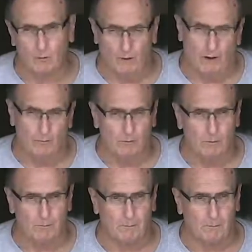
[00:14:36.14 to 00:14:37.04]
Well, we
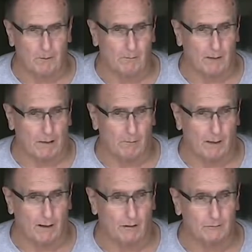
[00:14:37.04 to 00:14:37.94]
would have been without
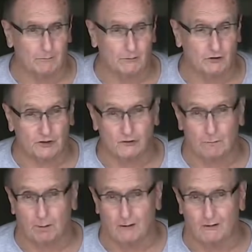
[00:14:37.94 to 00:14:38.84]
power 60
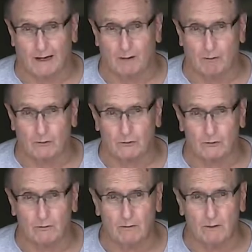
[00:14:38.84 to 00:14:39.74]
plus hours